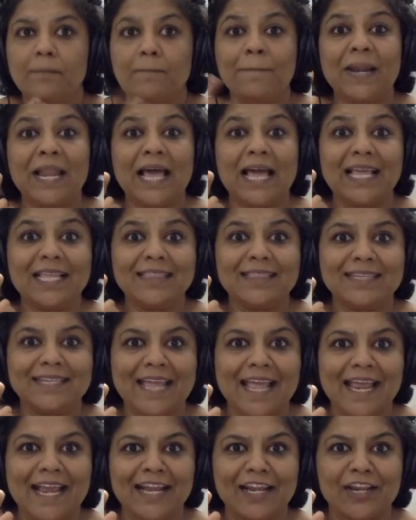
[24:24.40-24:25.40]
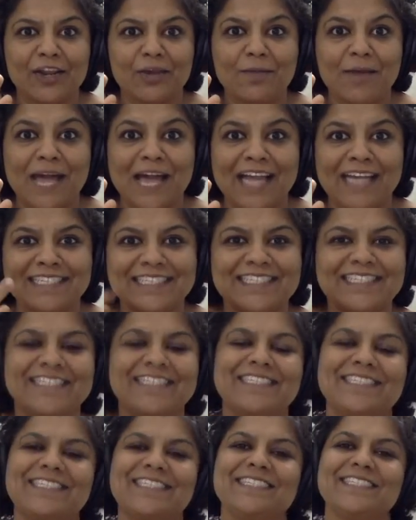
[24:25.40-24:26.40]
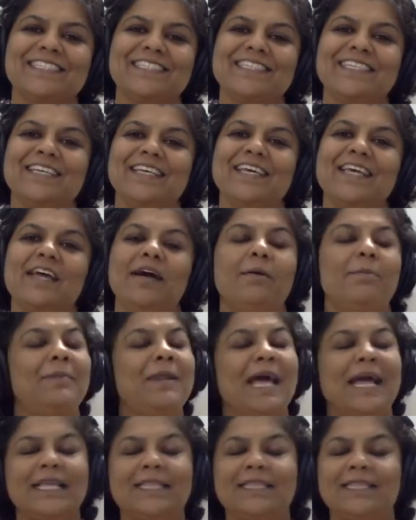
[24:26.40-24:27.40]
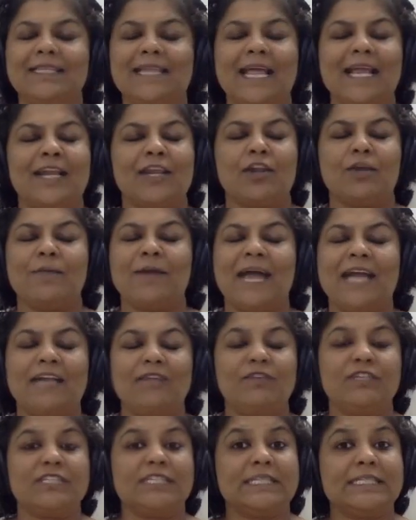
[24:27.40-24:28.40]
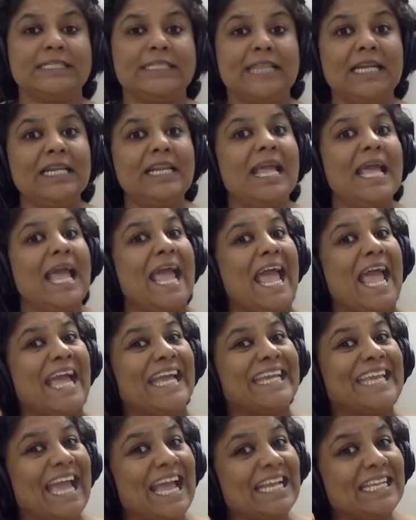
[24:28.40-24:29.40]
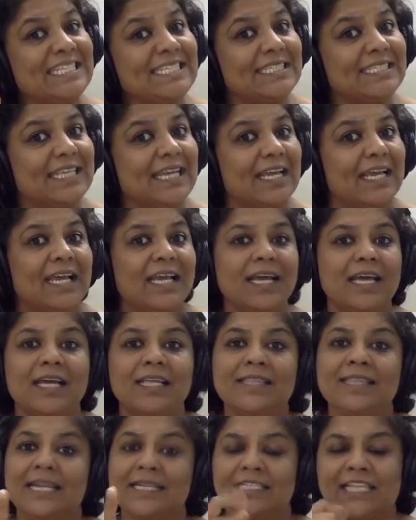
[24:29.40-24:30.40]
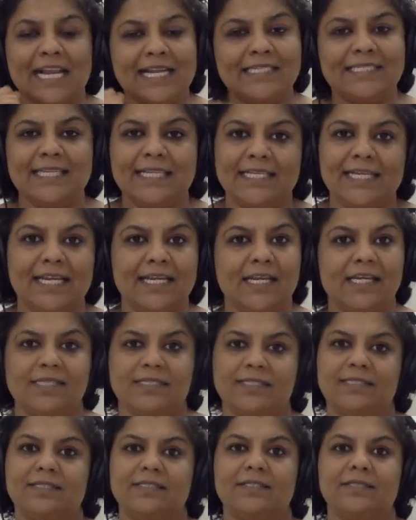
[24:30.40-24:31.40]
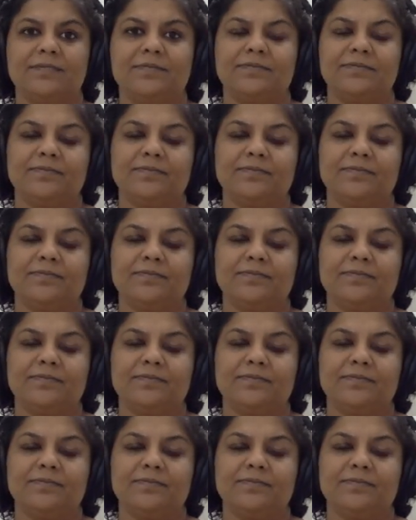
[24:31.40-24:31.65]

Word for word: Blithedale Romance. Blithedale Romance was written against the Transcendentalists.